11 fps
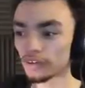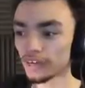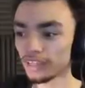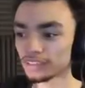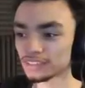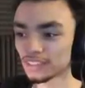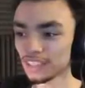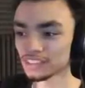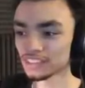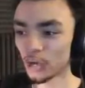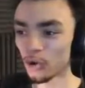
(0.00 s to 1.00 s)
All right,
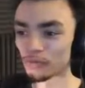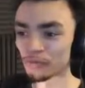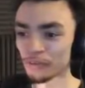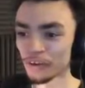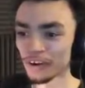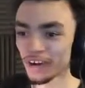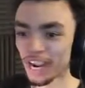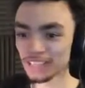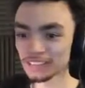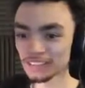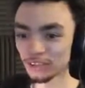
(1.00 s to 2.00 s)
let's go for a
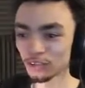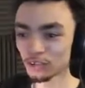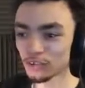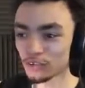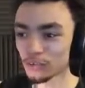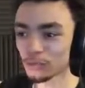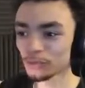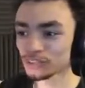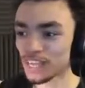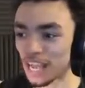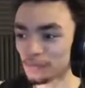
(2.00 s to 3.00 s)
nice little
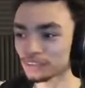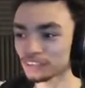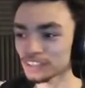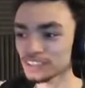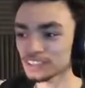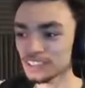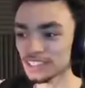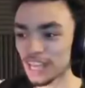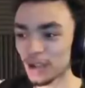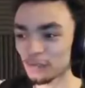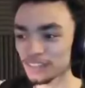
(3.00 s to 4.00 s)
cruise now and just
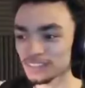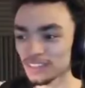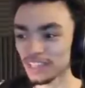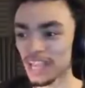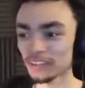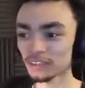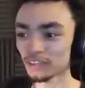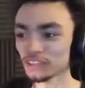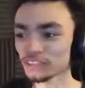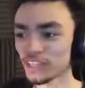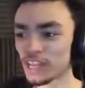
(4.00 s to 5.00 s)
see how this thing
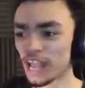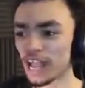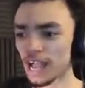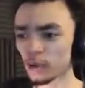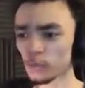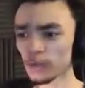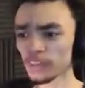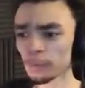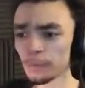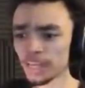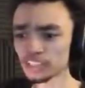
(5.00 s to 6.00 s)
handles. Oh, with
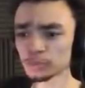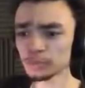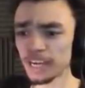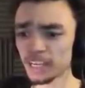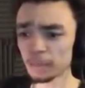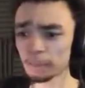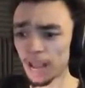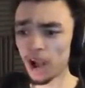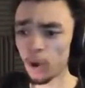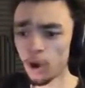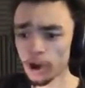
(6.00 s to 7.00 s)
a bit of speed and
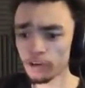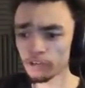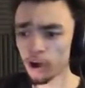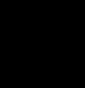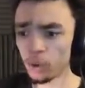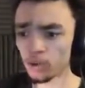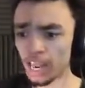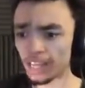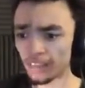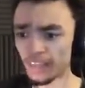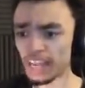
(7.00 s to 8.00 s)
power on a road
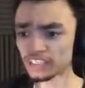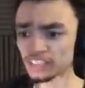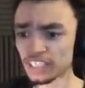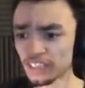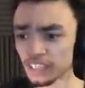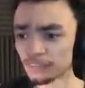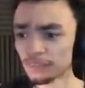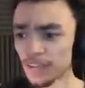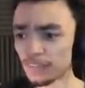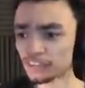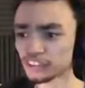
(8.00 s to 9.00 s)
like this. I couldn't even
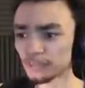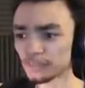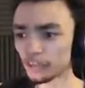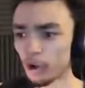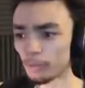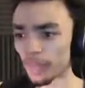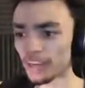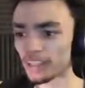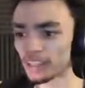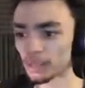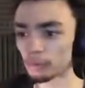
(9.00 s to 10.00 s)
find the shifter knob
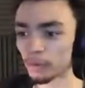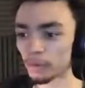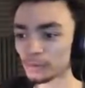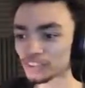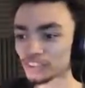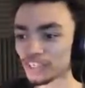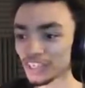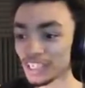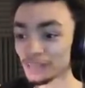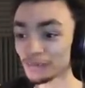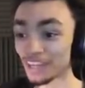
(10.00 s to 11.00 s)
then. But and we're just going to
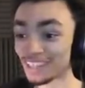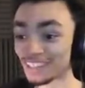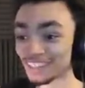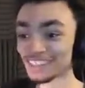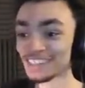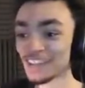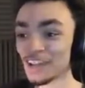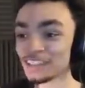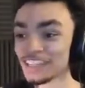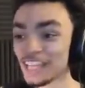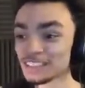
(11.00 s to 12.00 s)
keep it.
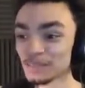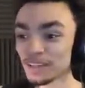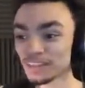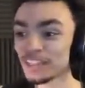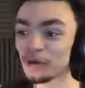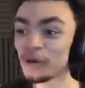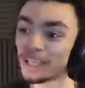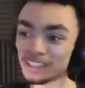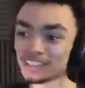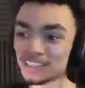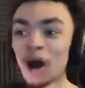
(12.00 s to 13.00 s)
yes, where are we?
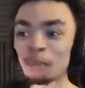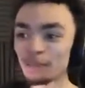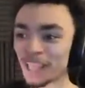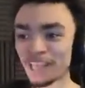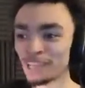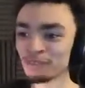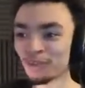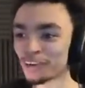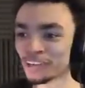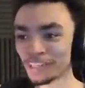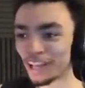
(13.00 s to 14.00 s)
It's knob, get it
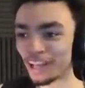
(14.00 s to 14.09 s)
funny.